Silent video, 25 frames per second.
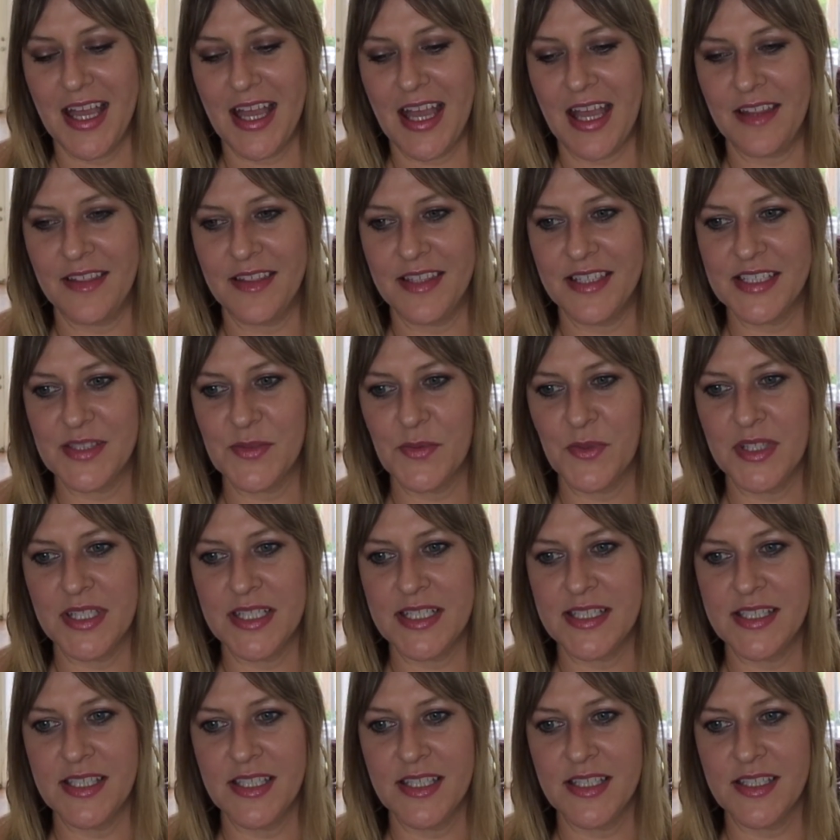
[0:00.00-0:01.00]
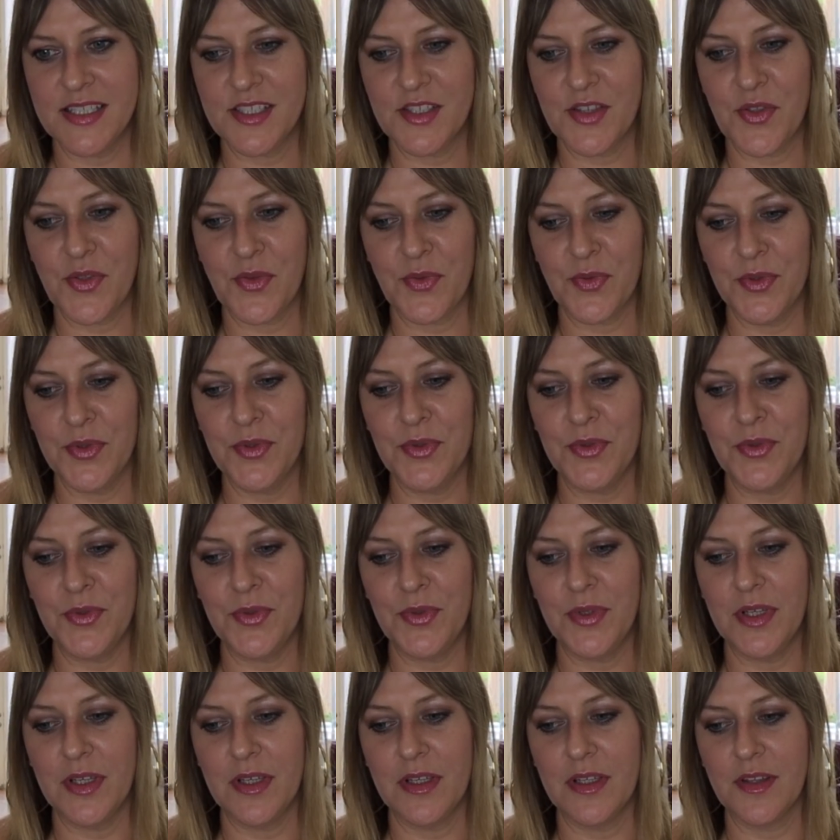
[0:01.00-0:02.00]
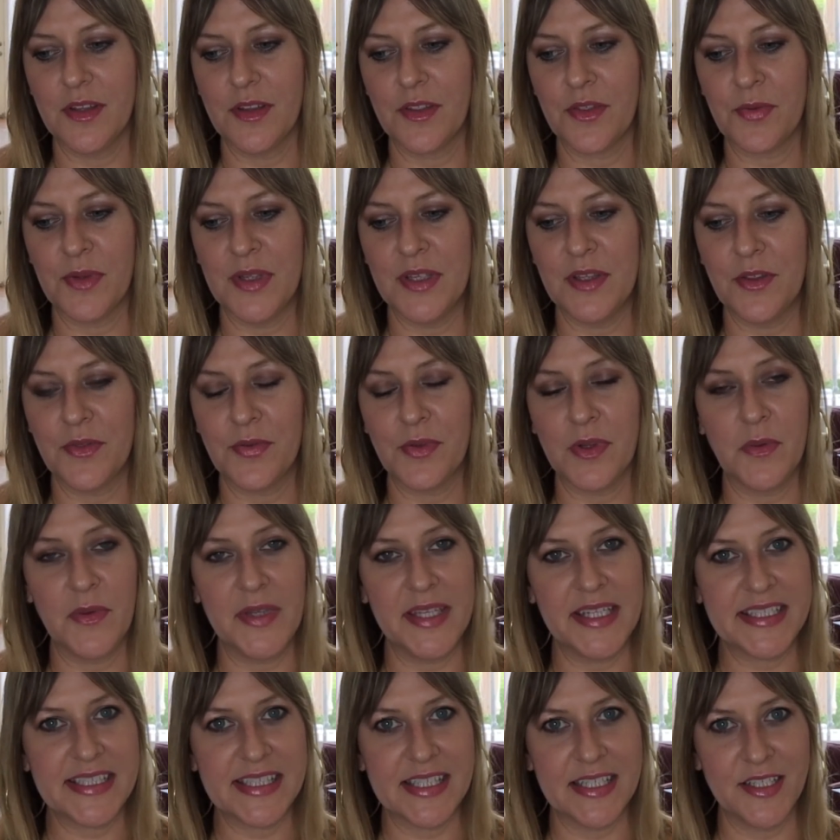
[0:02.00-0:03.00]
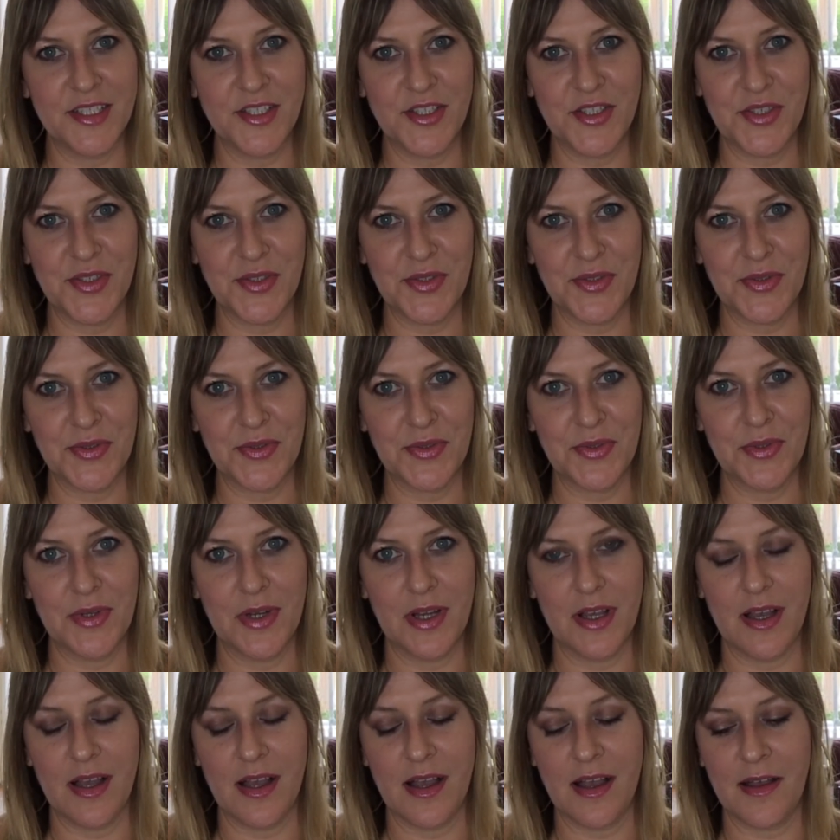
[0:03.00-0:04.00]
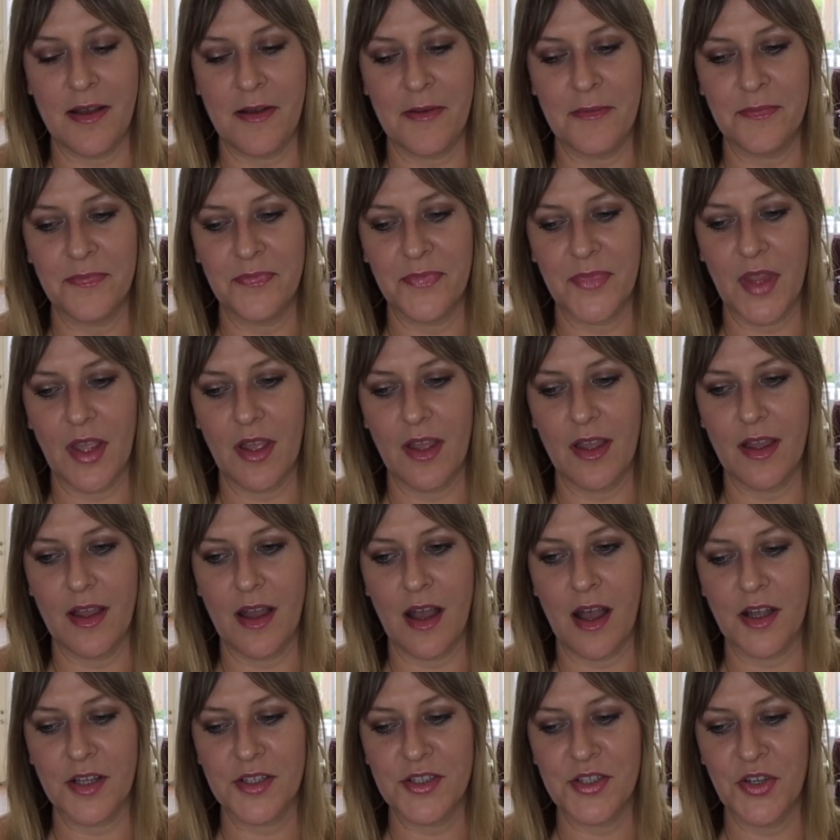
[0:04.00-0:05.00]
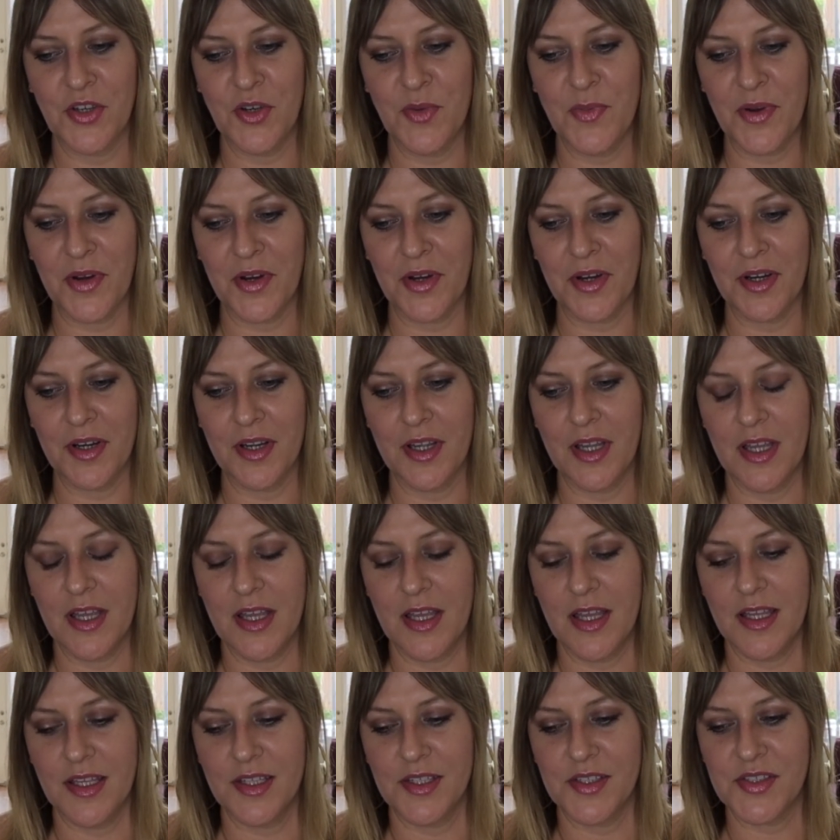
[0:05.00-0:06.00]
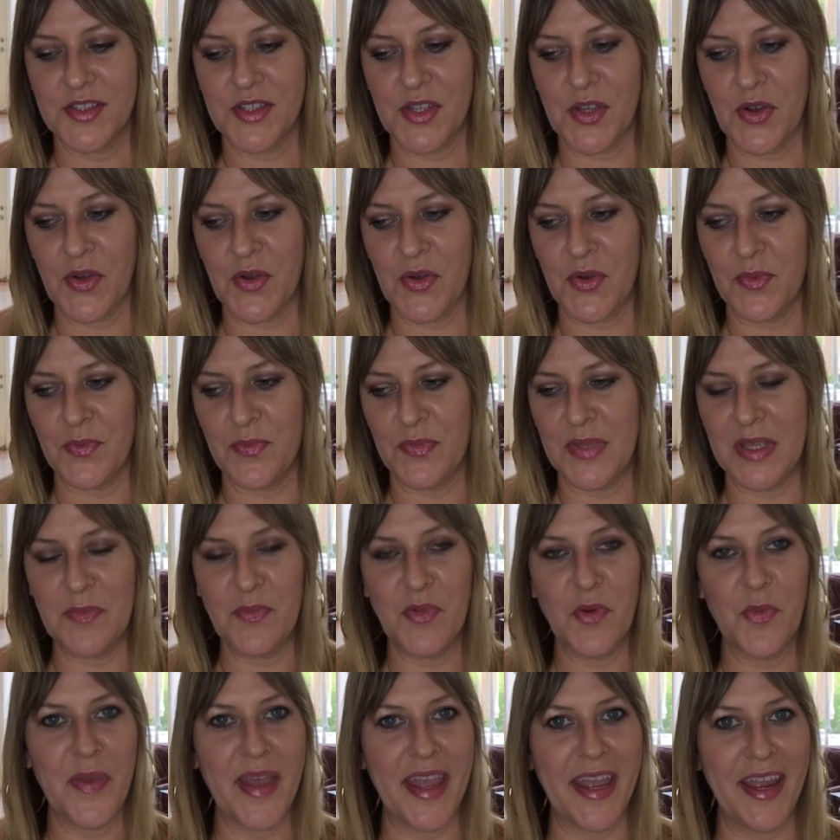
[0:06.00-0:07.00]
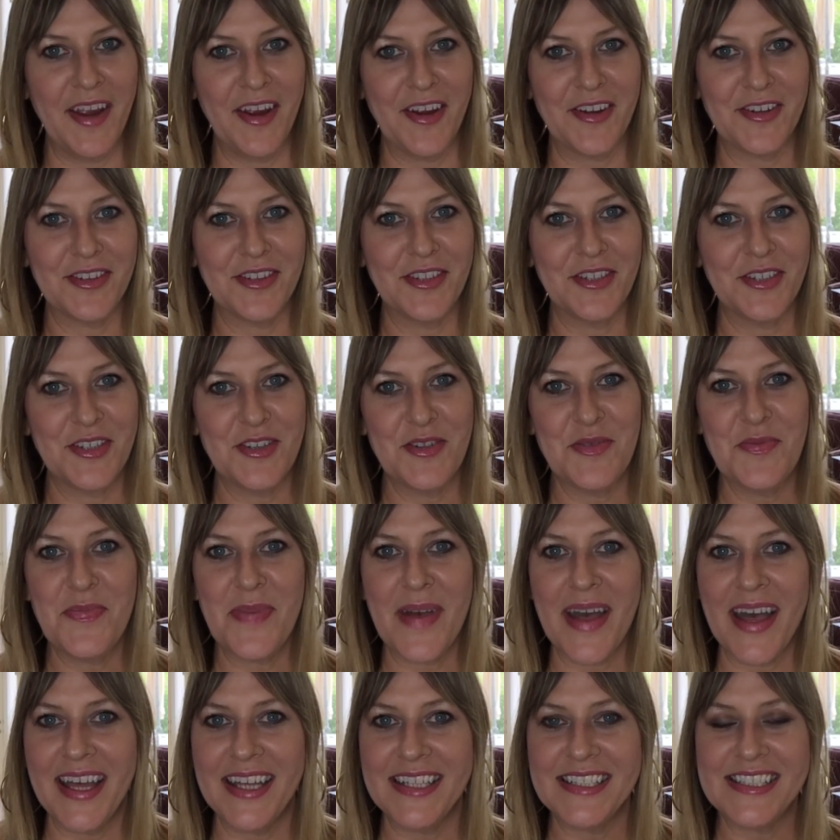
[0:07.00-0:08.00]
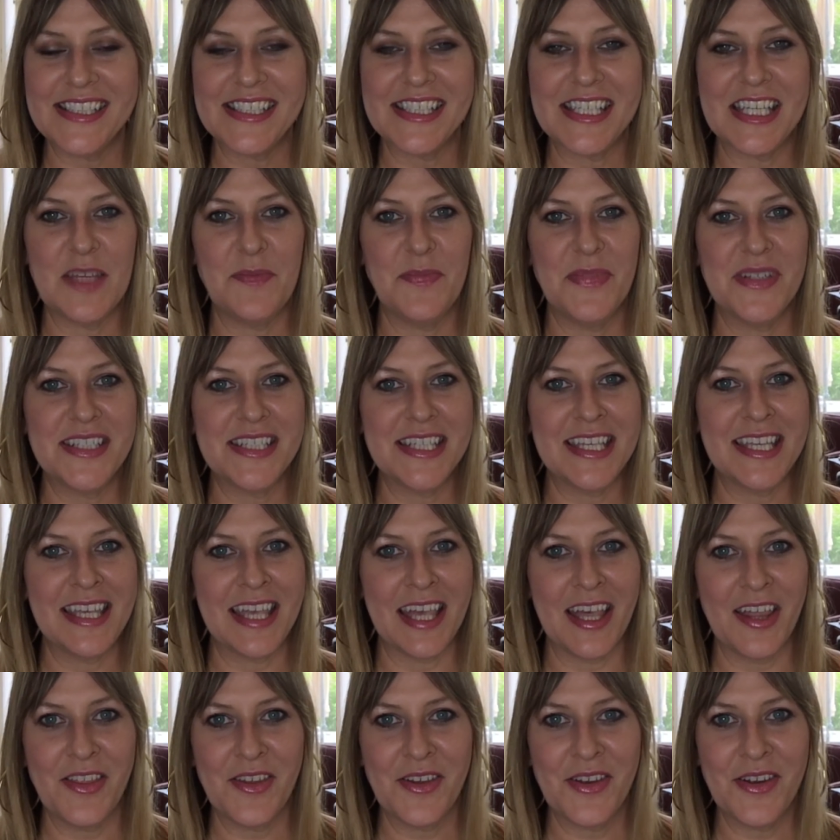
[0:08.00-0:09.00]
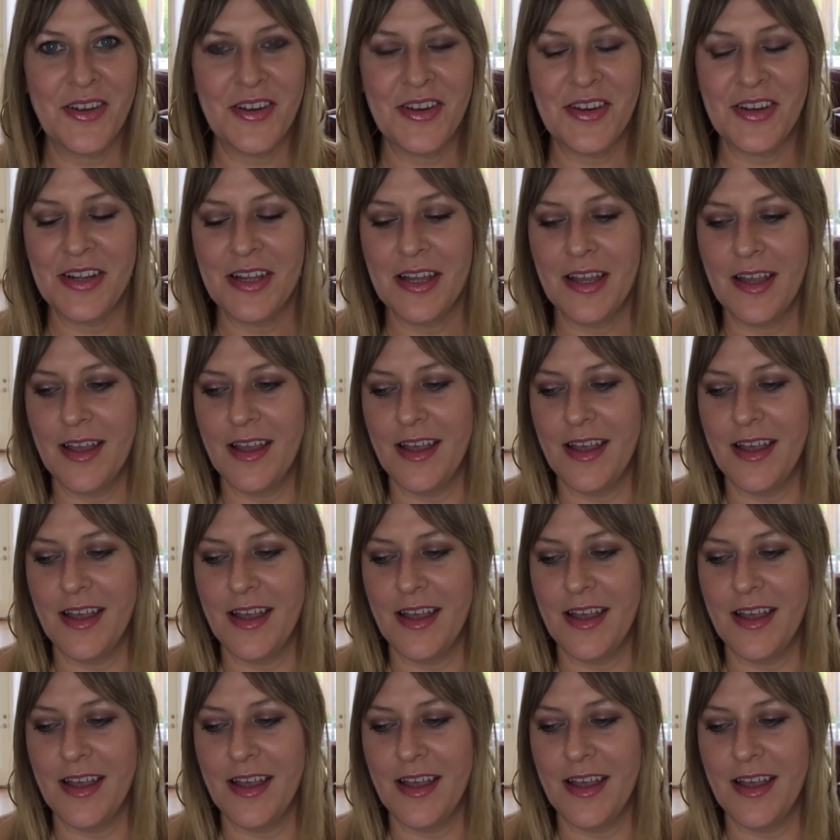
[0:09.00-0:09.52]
And this will exist through three weeks into October. So be prepared, look your best, keep it together,